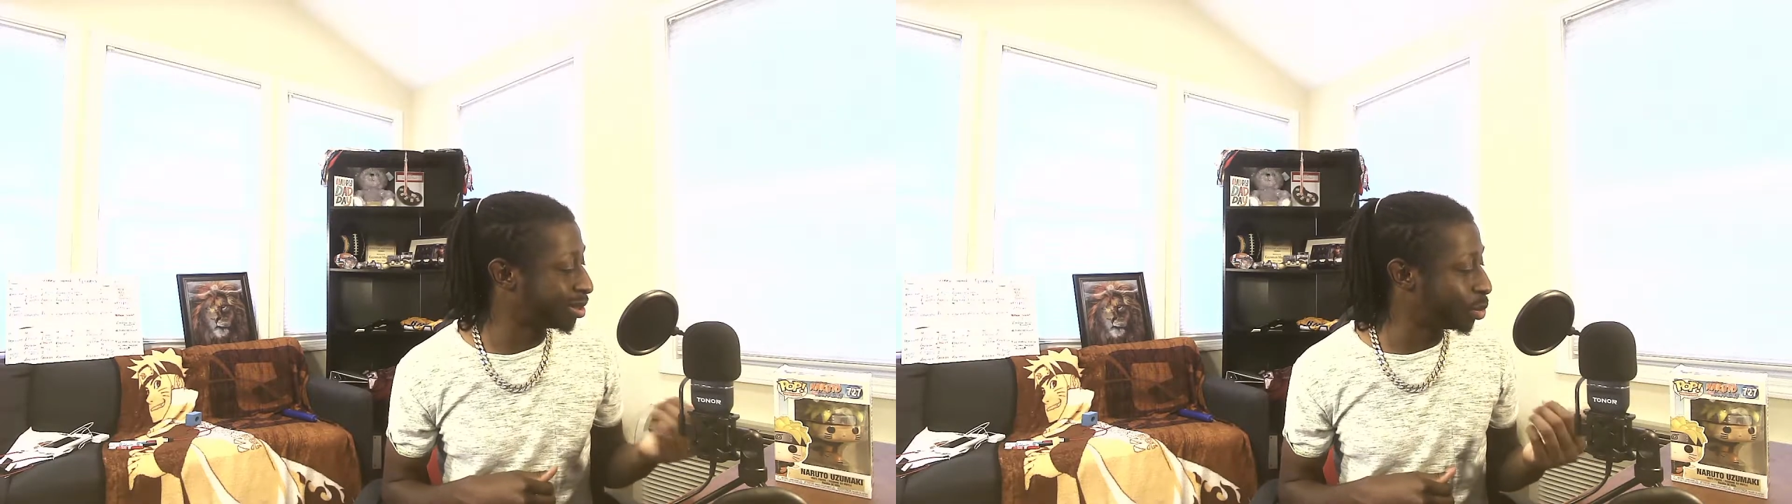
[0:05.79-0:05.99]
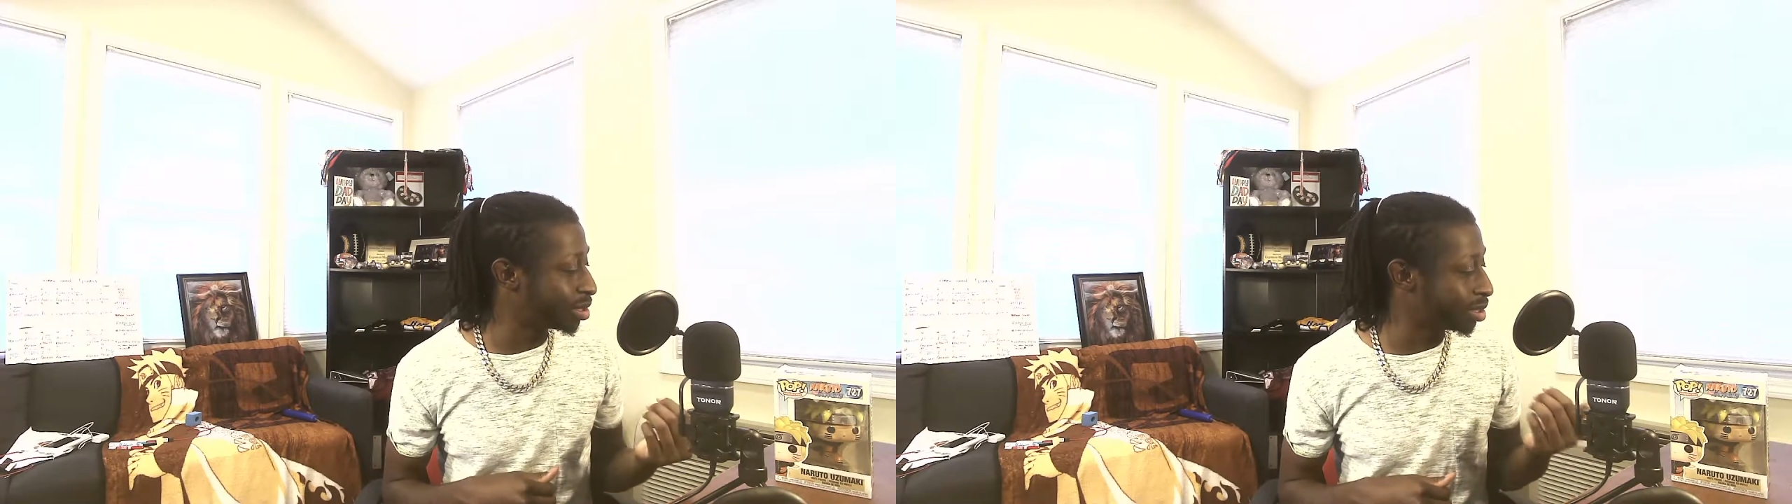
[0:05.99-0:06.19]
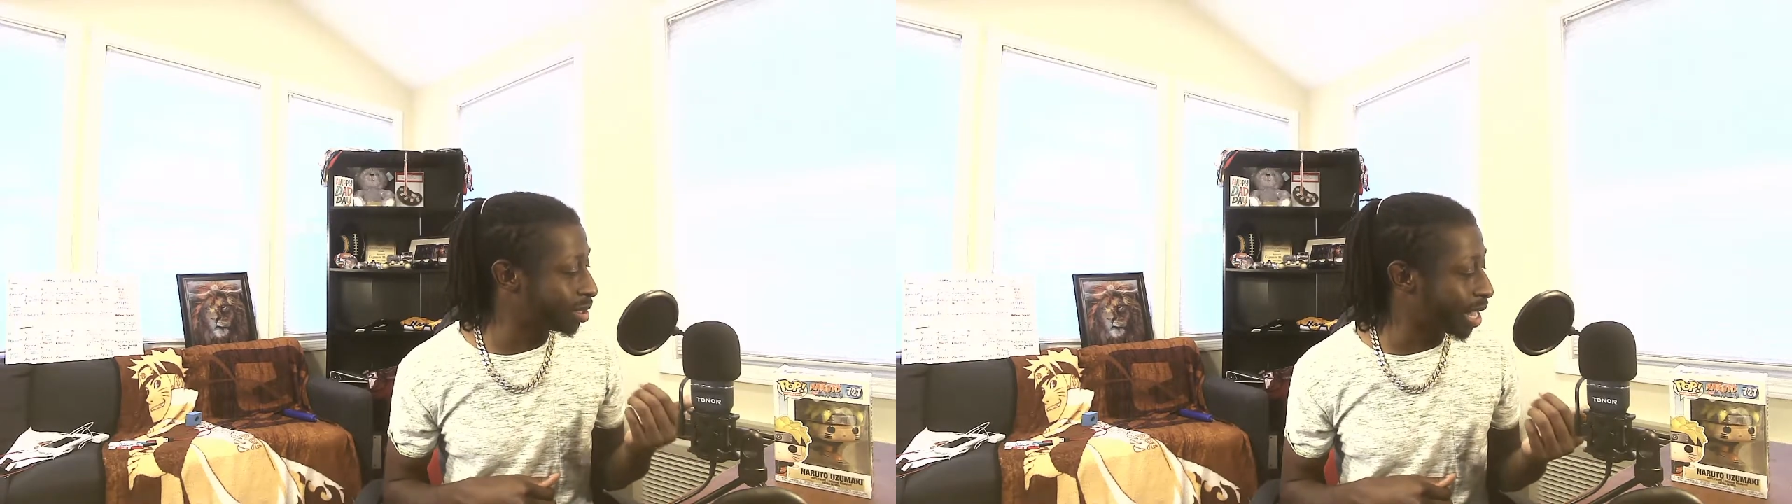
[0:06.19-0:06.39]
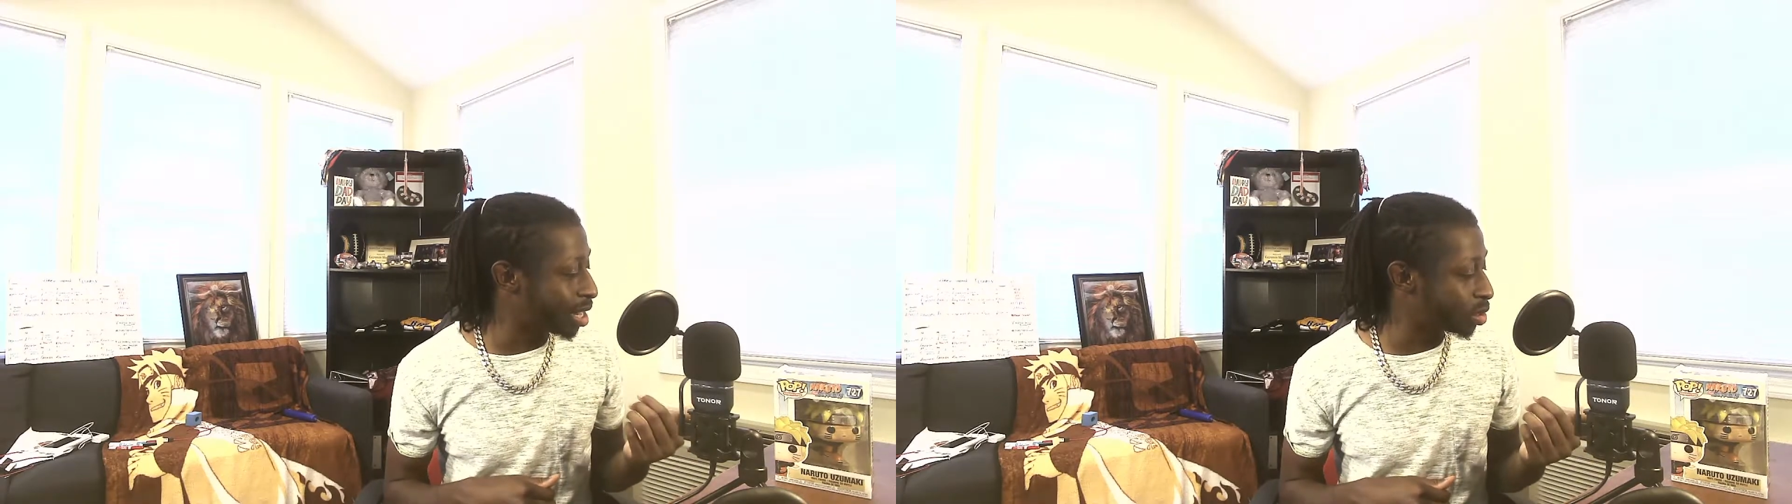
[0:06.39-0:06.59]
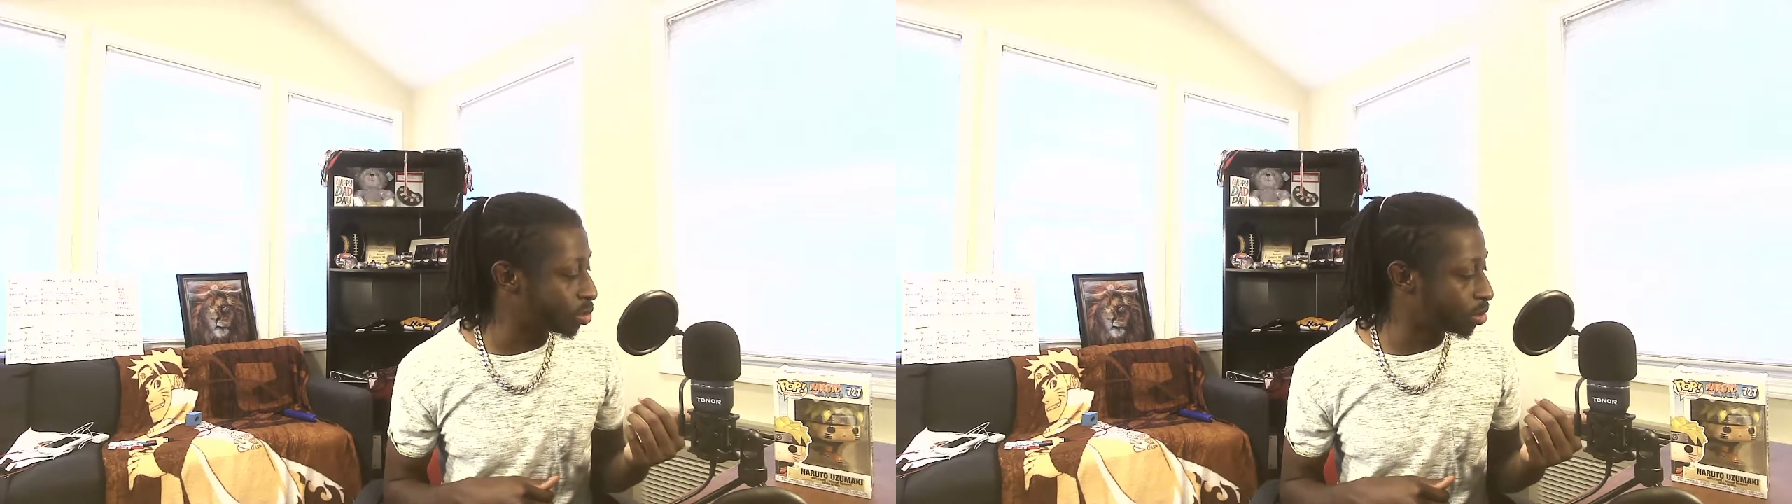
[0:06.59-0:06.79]
was in the
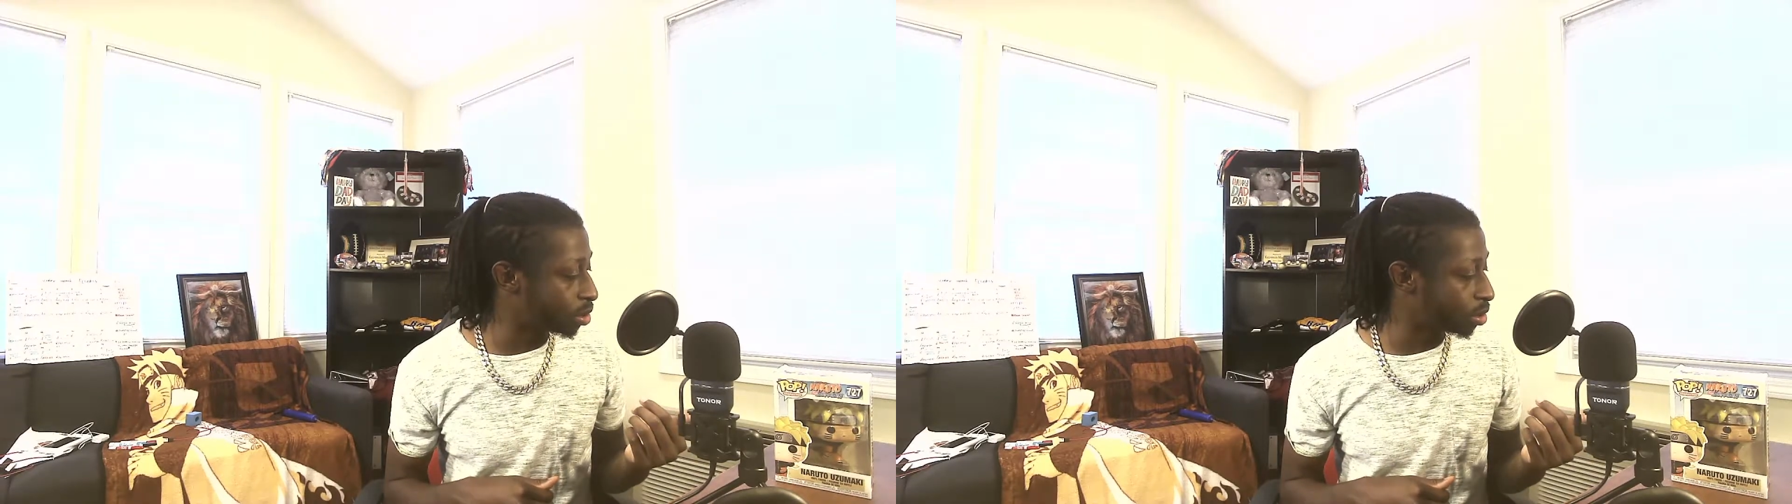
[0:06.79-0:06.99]
last one.